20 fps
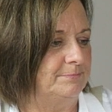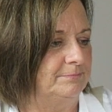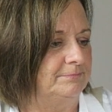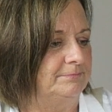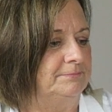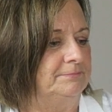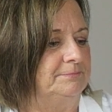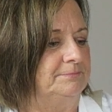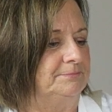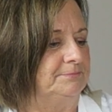
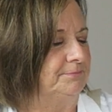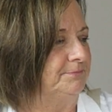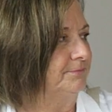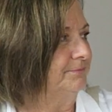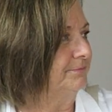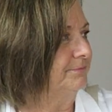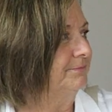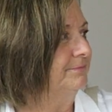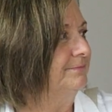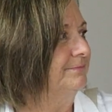
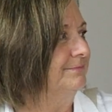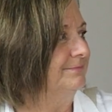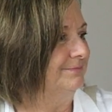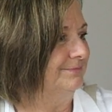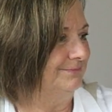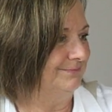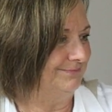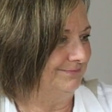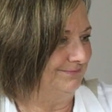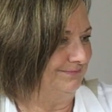
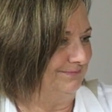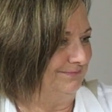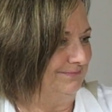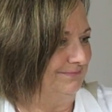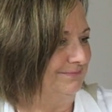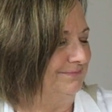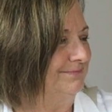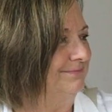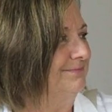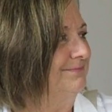
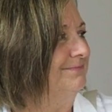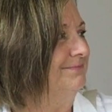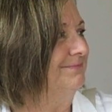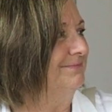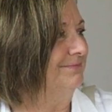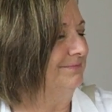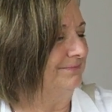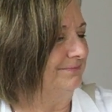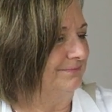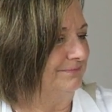
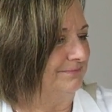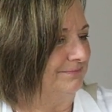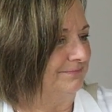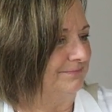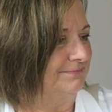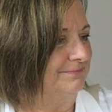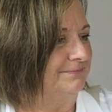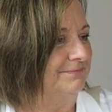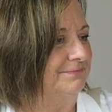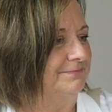
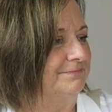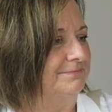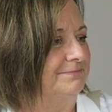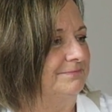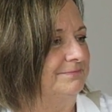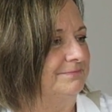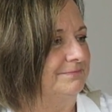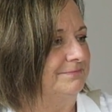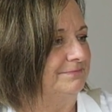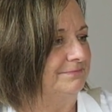No words are spoken by the person on screen.